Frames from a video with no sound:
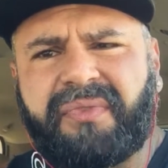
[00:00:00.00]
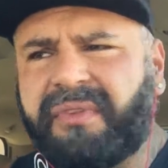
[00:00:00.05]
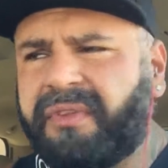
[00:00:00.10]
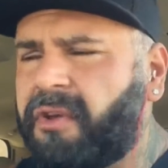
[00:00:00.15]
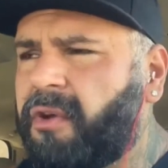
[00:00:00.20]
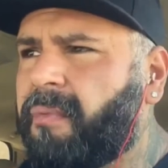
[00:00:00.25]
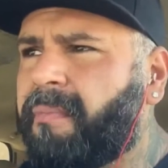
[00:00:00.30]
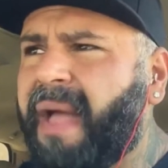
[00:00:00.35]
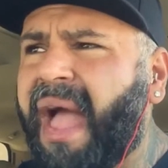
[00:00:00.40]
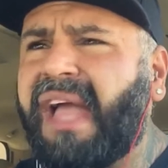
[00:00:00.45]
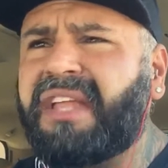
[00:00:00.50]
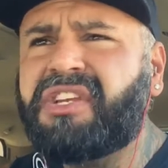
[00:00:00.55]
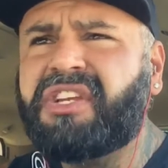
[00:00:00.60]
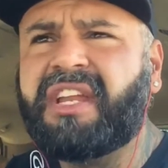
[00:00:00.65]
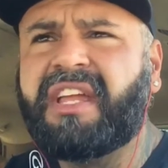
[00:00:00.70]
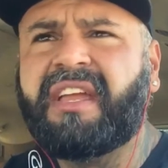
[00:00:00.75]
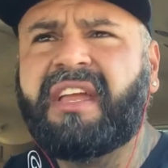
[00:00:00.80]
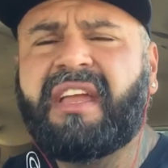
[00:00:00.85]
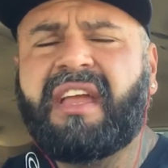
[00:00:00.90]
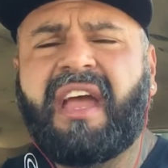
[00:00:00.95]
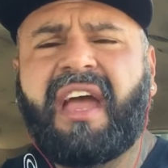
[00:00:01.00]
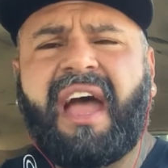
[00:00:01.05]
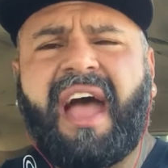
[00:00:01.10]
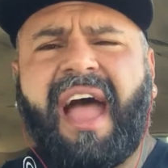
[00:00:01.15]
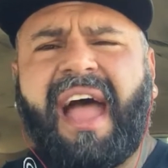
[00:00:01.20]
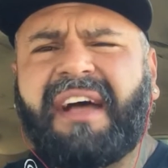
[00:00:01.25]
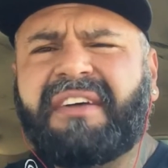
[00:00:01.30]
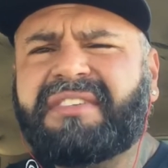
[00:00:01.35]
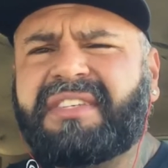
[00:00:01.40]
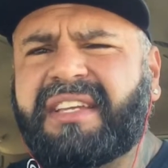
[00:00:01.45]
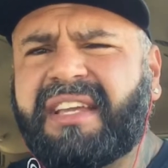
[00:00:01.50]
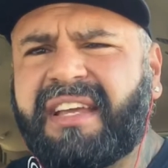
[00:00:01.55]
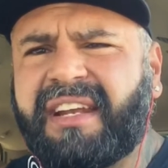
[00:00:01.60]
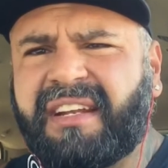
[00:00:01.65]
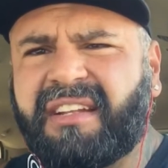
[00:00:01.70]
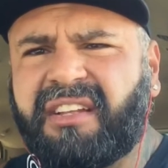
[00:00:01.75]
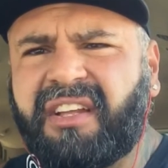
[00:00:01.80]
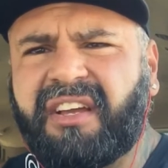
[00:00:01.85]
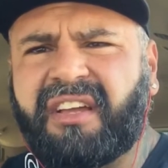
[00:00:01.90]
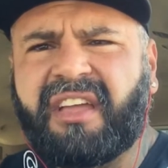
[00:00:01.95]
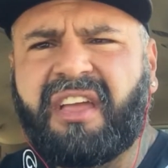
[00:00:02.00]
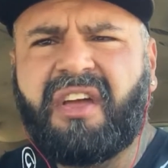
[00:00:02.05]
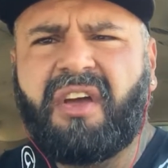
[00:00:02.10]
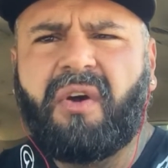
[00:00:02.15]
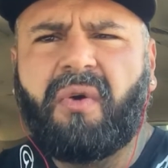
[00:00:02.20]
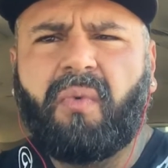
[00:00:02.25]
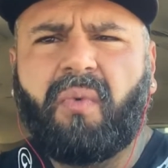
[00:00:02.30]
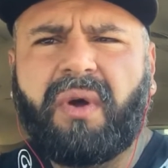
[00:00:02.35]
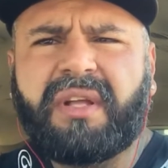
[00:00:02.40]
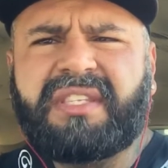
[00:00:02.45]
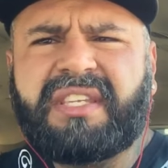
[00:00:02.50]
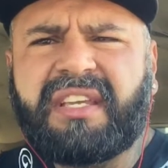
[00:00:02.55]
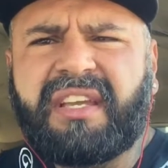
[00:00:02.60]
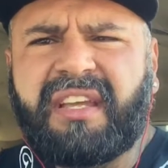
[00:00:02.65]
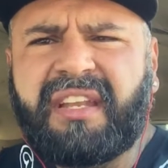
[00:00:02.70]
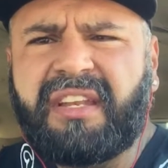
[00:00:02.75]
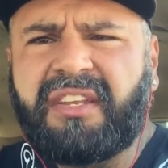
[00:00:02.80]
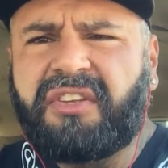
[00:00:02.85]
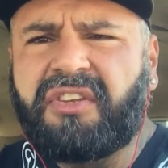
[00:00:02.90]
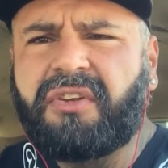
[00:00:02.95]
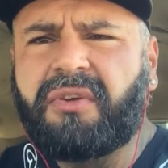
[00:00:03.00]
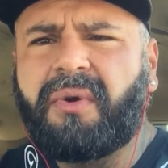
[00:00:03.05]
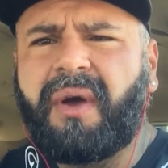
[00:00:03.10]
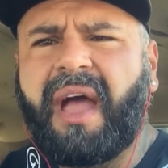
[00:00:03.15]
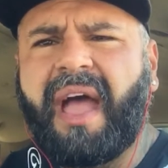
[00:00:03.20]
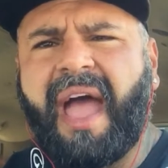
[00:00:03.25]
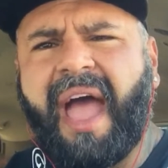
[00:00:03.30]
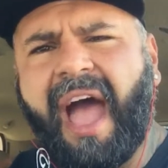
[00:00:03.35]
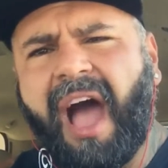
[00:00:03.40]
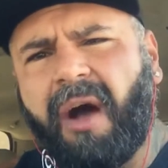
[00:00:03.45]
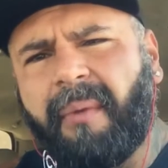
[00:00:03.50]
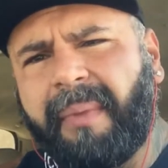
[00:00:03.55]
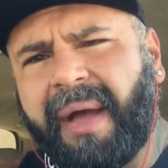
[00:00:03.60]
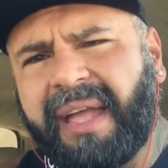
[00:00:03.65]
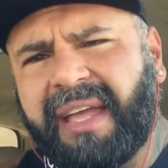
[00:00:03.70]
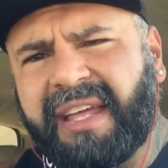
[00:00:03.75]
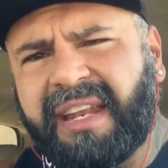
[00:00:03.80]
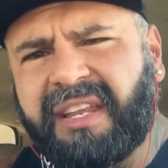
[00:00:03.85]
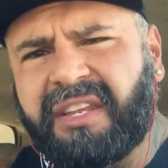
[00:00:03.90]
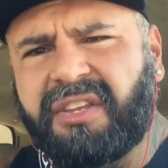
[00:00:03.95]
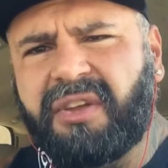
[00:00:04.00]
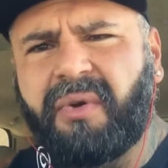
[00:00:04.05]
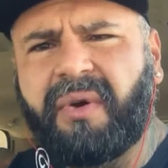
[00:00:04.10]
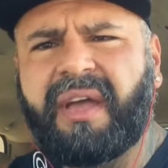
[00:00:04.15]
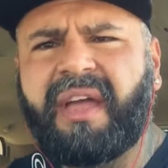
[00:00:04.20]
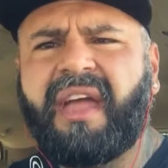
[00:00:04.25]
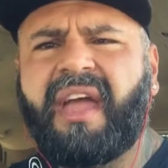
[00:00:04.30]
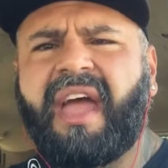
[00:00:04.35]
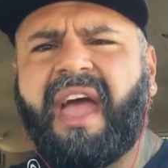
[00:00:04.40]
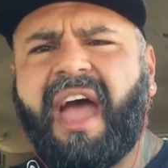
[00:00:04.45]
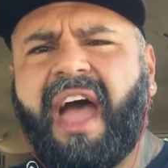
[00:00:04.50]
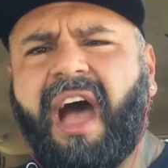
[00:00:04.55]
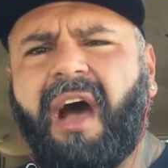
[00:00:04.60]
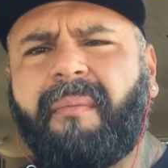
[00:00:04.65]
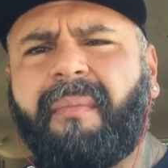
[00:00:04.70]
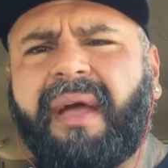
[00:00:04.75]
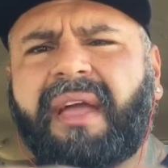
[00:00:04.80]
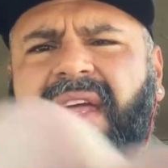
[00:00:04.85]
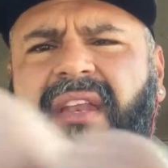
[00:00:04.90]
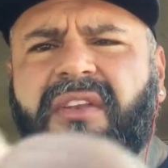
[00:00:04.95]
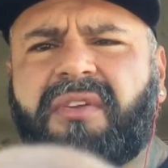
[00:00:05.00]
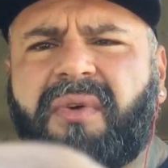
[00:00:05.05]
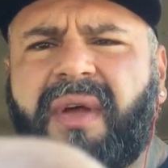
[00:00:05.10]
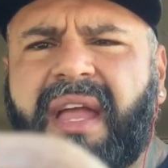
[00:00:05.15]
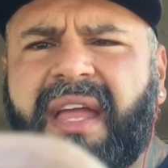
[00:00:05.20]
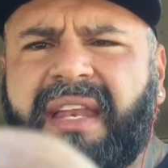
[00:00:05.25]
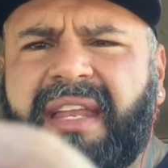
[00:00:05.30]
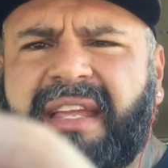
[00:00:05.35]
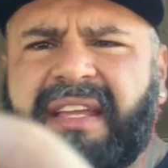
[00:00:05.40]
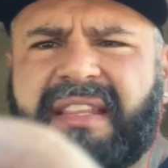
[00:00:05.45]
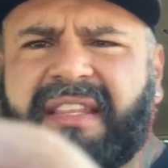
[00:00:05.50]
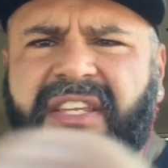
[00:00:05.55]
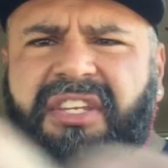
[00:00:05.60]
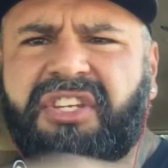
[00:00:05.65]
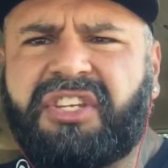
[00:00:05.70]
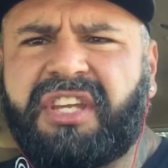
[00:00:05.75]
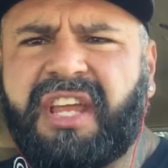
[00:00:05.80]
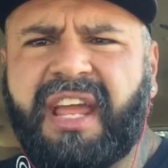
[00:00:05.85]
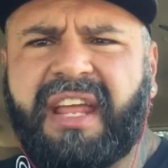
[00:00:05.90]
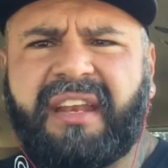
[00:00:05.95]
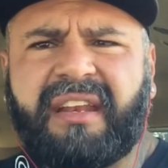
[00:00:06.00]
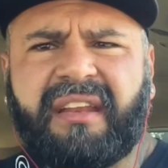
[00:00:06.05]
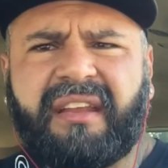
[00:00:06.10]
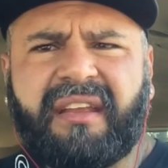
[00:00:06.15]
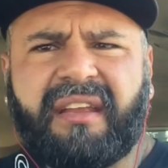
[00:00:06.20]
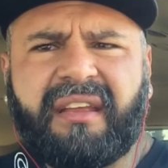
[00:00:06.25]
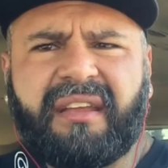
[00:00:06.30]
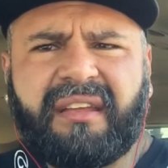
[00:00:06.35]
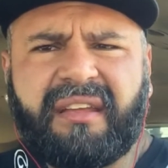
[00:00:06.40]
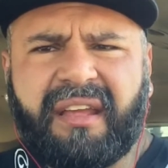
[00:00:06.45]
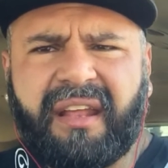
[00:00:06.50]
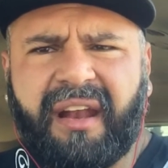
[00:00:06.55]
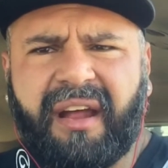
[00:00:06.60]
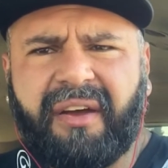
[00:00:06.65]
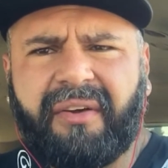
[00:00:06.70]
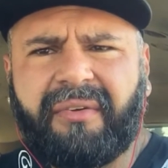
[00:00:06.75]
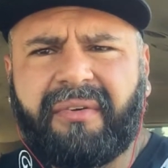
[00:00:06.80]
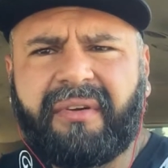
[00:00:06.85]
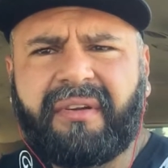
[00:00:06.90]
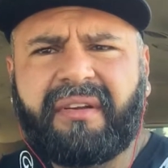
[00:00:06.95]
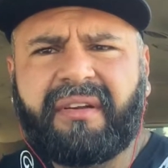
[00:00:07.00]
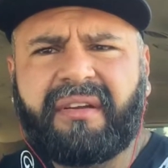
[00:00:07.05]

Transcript: You imagine it. How's it going to look? What's it going to do? How am I going to do it? How am I going to do any of this shit? You know?